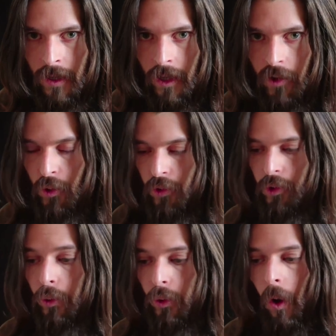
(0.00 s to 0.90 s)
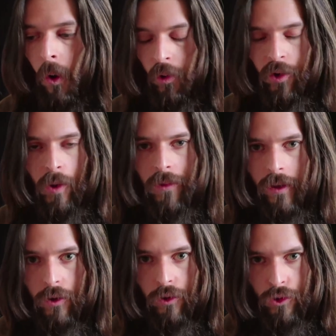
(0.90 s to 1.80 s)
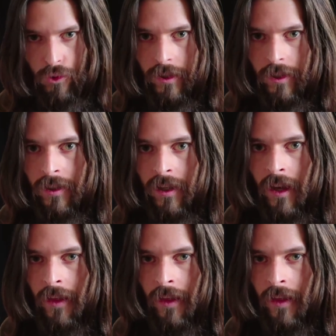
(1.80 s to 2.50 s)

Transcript: As soon as you call something a tree,